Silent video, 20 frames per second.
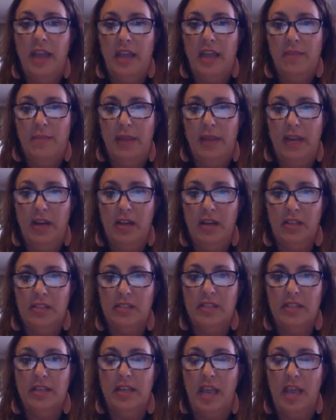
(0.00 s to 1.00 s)
8 parents
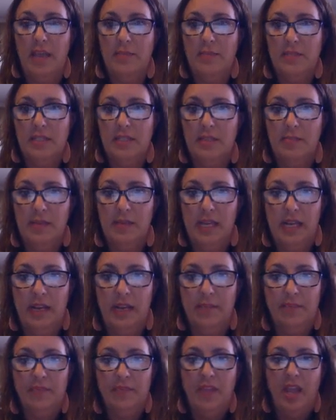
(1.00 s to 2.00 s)
that came to the
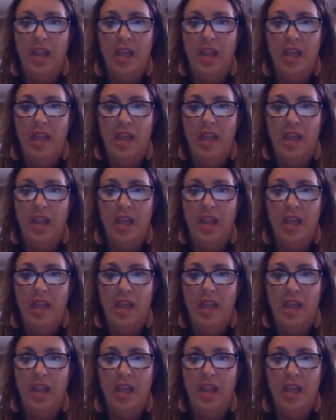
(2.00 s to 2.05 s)
meeting,